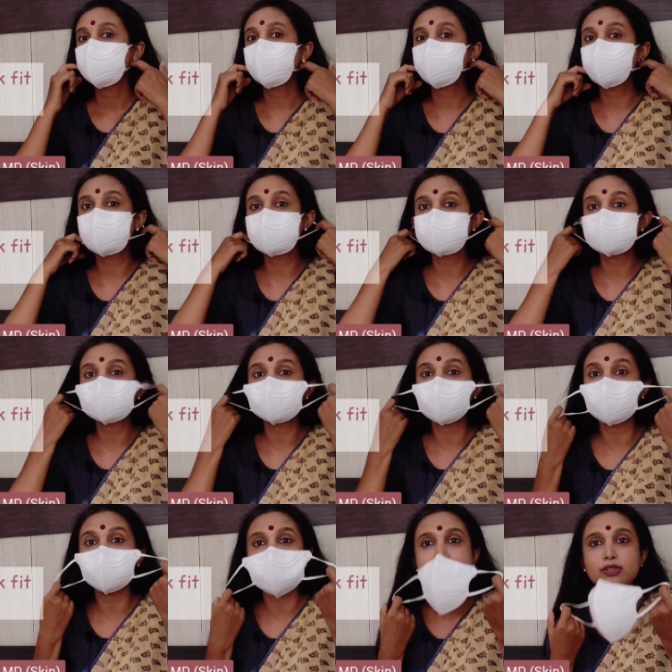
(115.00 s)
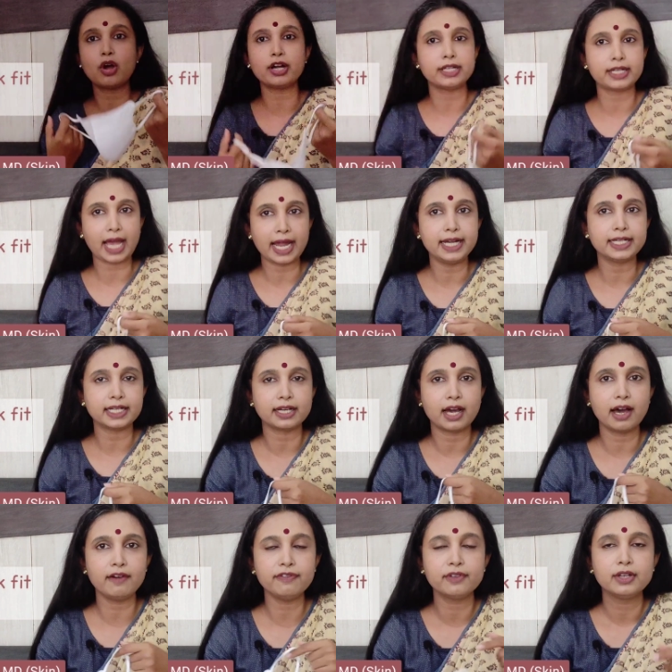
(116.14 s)
If this seal is not tight
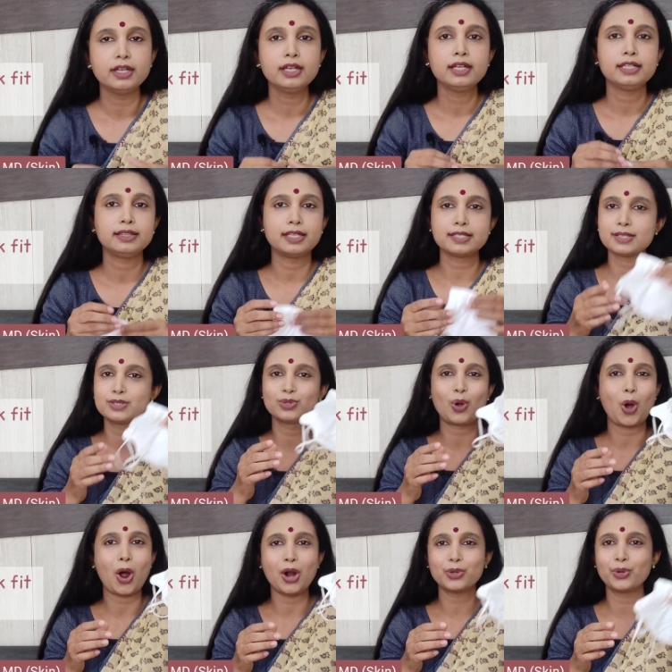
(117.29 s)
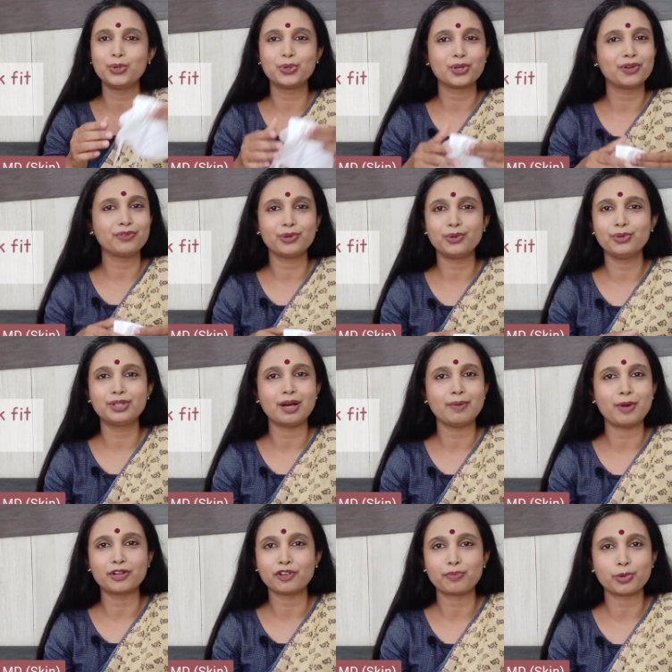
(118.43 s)
enough, this is not going to give you the
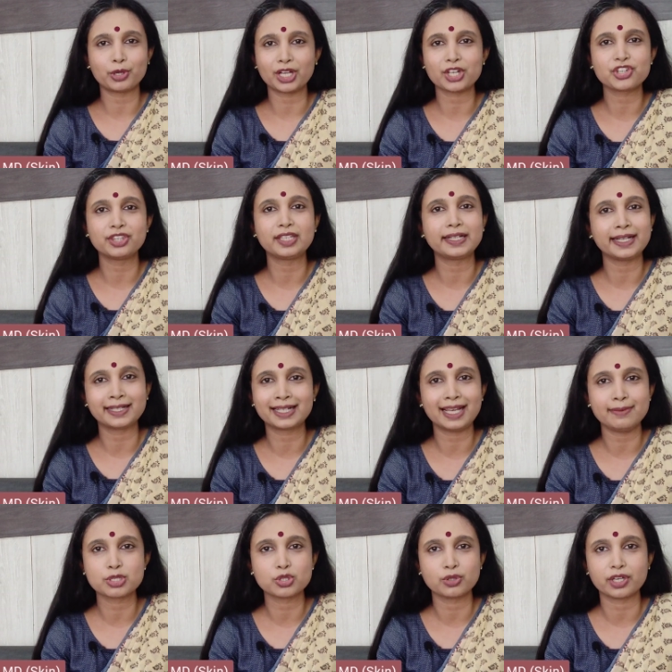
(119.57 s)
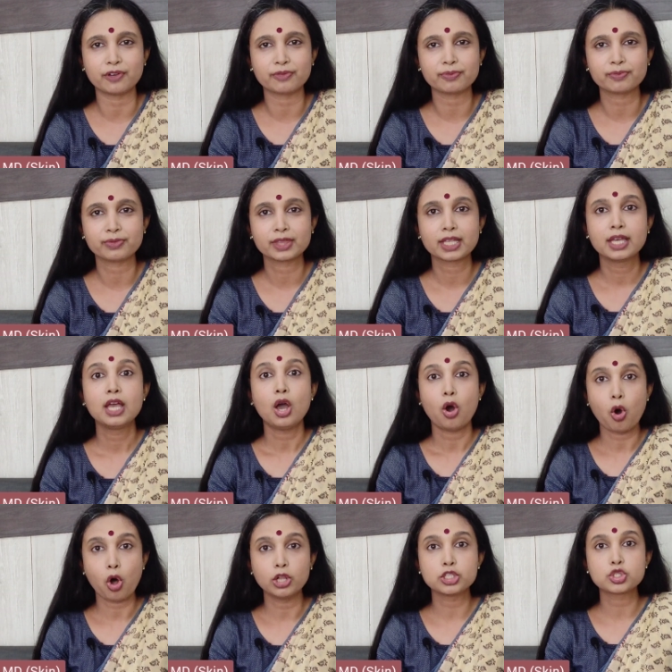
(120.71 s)
amount of protection that it claims to give.
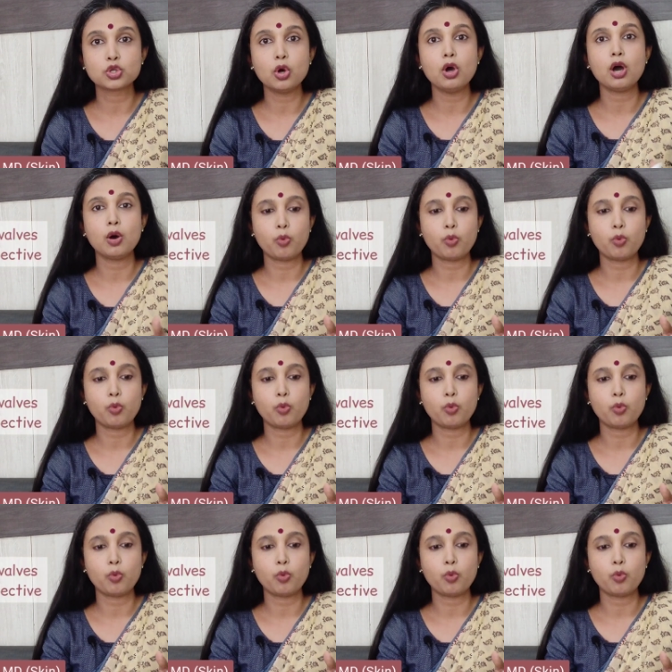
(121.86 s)
Also,